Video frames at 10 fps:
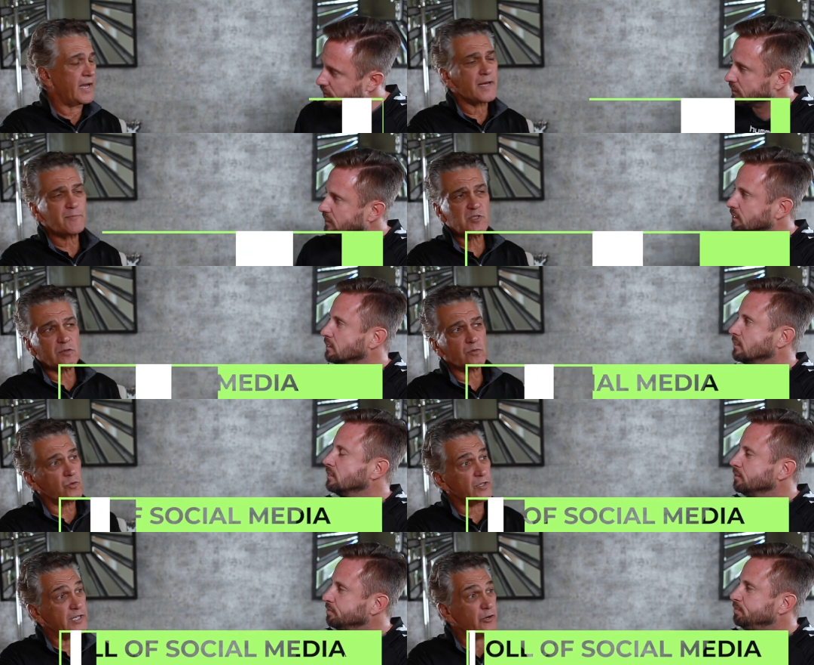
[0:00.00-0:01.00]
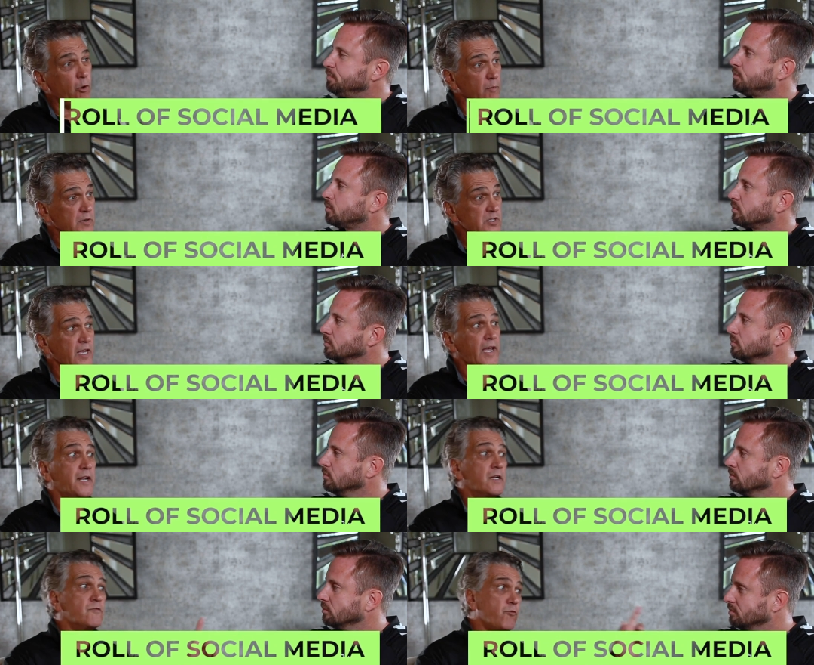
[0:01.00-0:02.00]
Speaker 1: absolutely enormous,
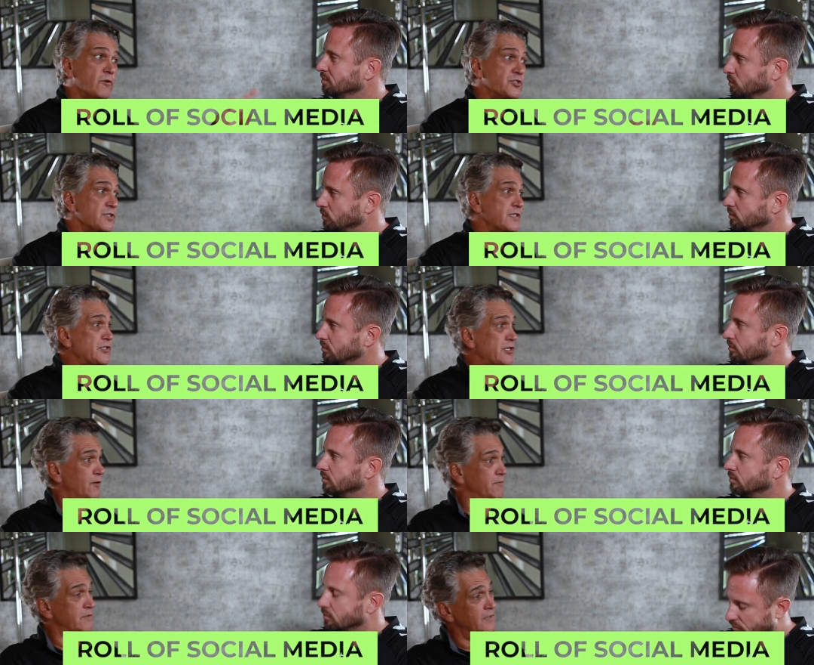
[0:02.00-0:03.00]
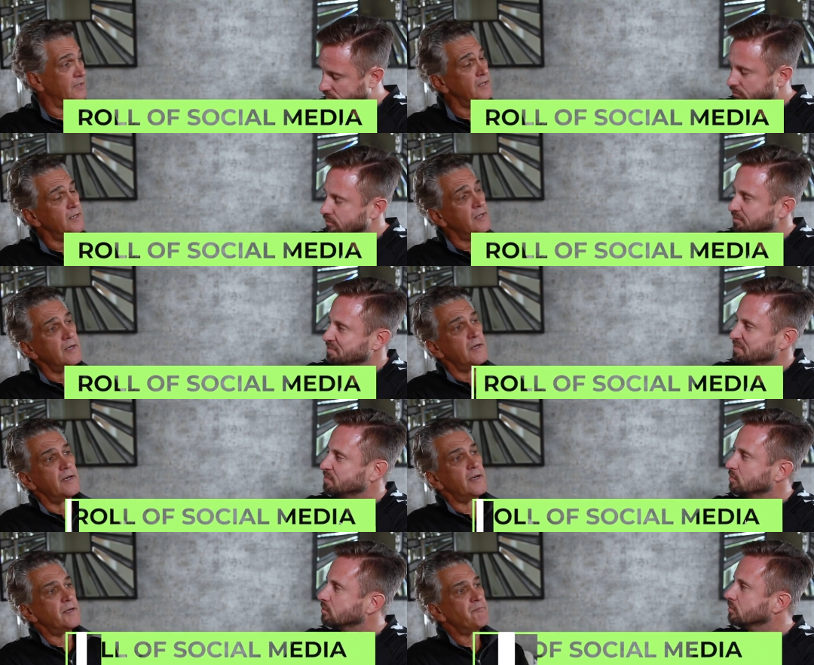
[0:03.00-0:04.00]
and unfortunately so.
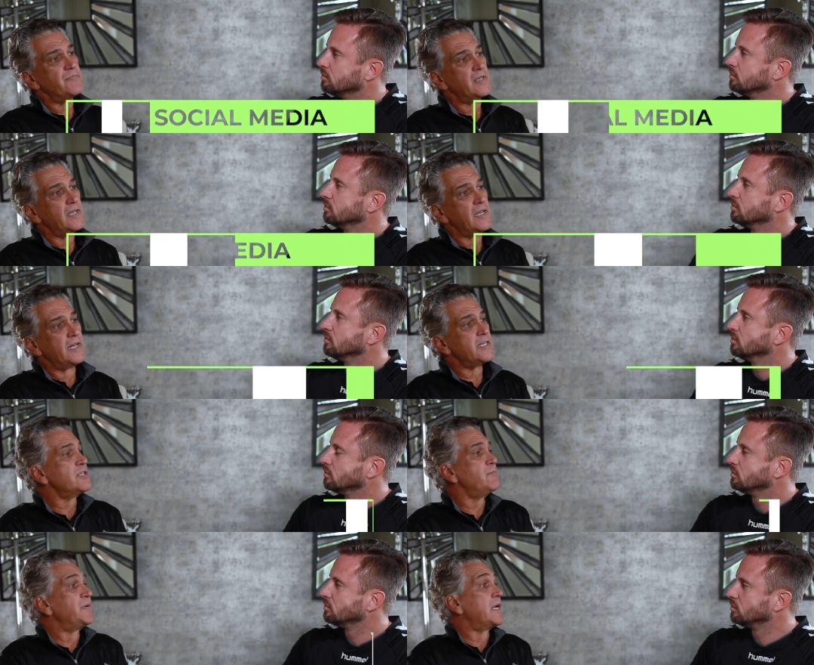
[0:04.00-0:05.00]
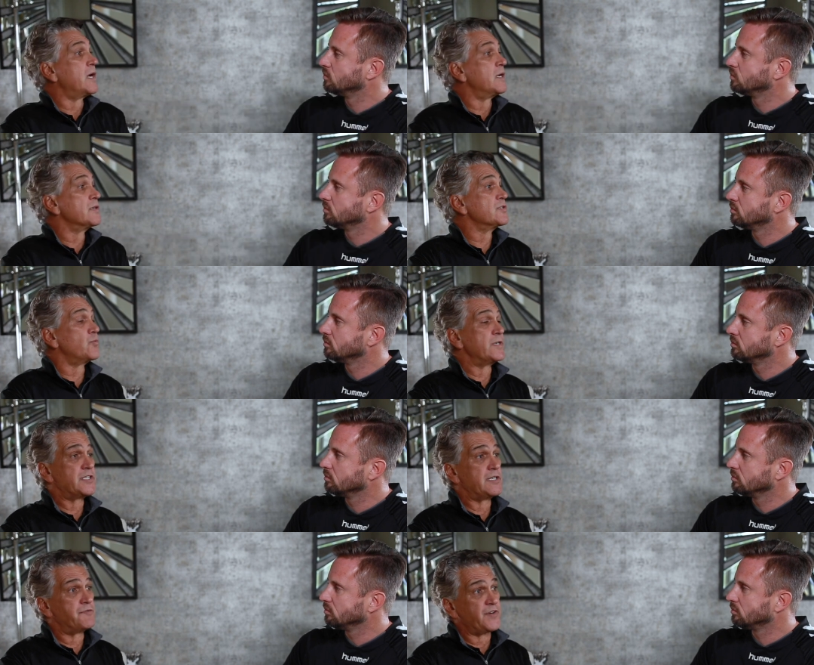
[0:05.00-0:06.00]
Um, it isn't because we
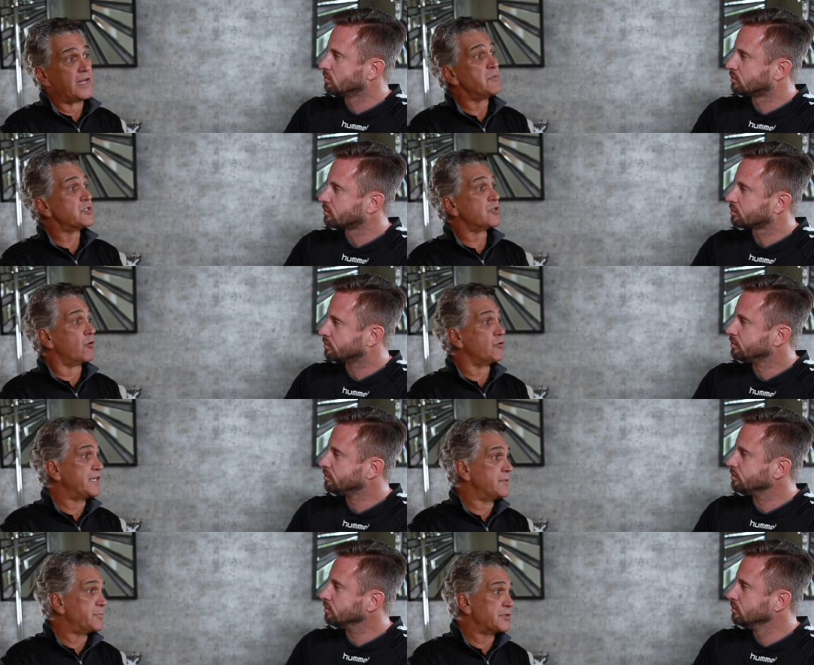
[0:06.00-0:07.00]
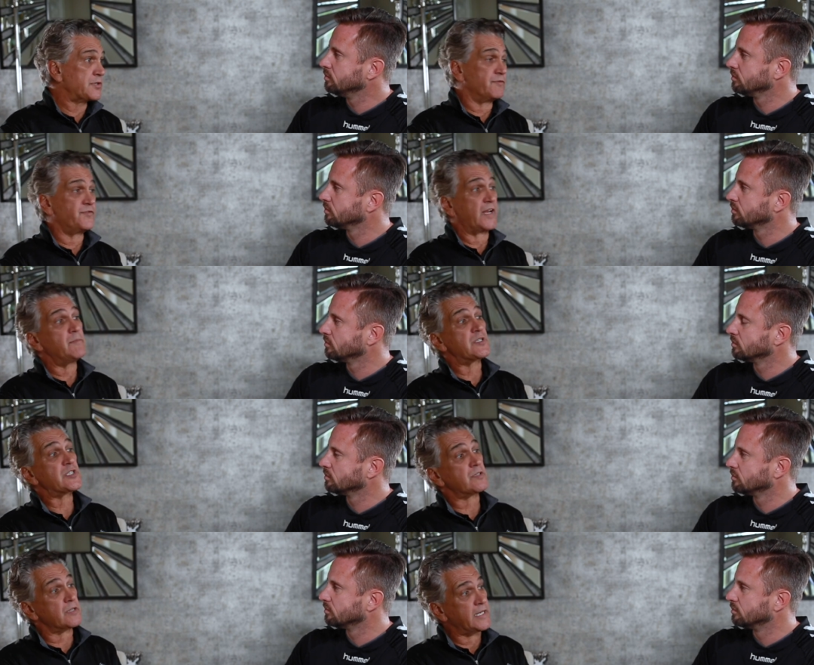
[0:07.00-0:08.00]
see famous goalkeepers and
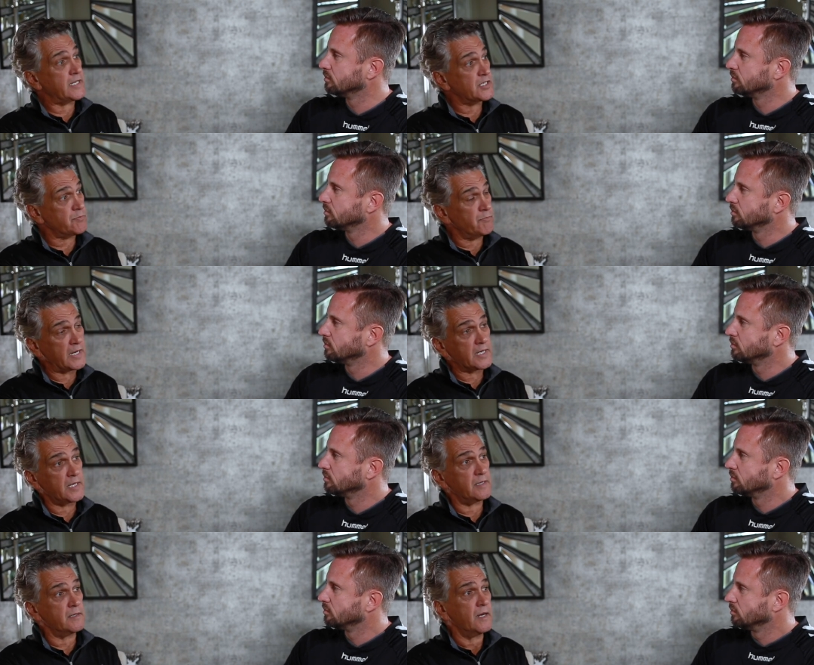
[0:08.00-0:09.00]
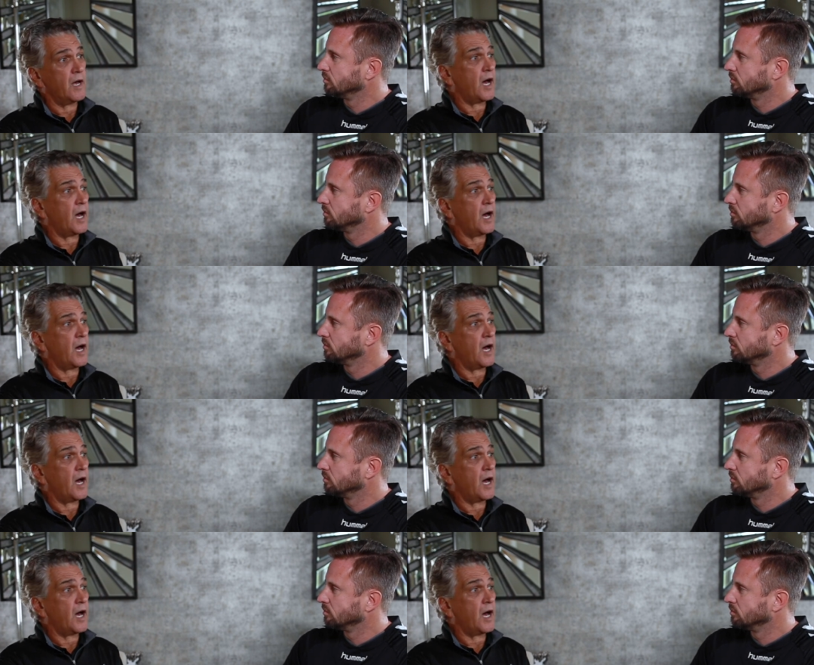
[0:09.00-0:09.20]
famous leagues making